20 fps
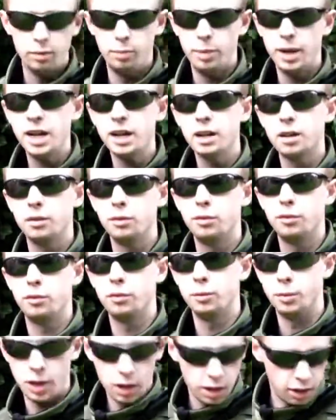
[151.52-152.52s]
the back.
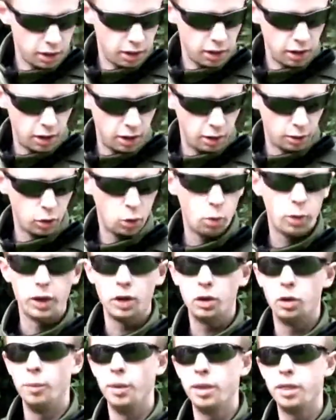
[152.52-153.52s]
Quite
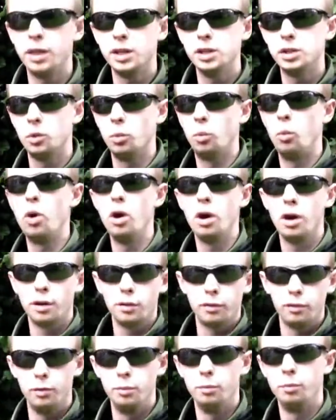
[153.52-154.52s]
common things to work
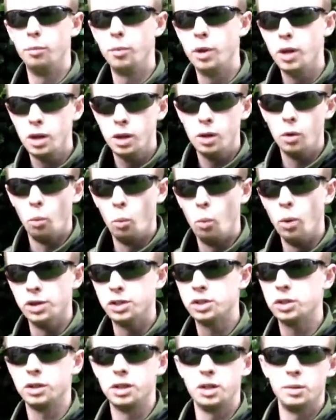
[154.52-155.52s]
from one
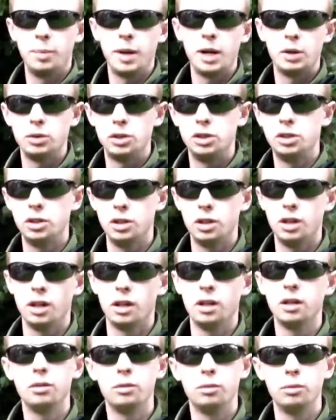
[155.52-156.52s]
side of your pouches to the
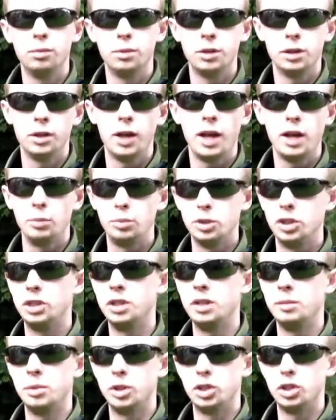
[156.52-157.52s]
other. It helps you
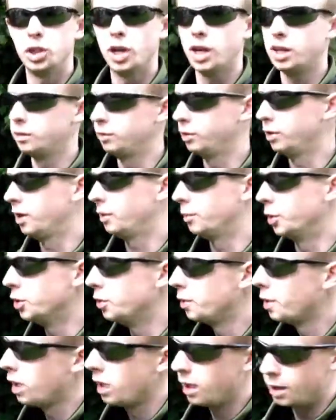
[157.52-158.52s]
keep the track of your ammo.
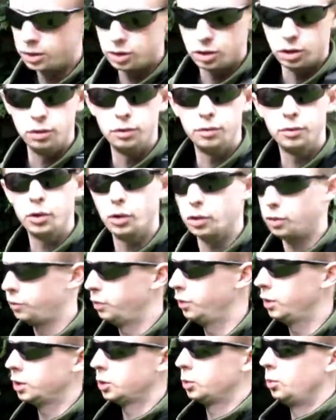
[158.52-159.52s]
So you've got the
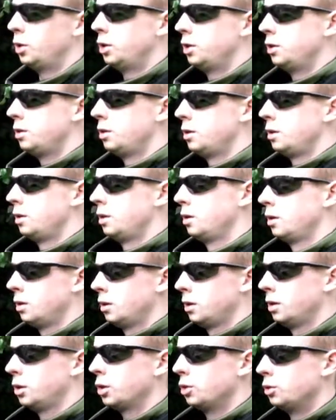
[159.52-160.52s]
first one,
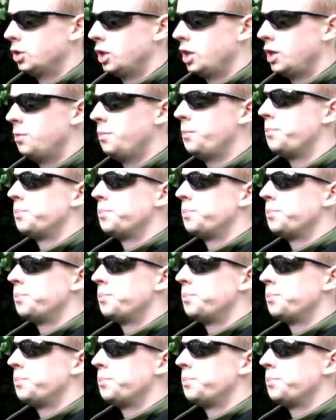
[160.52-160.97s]
goes in,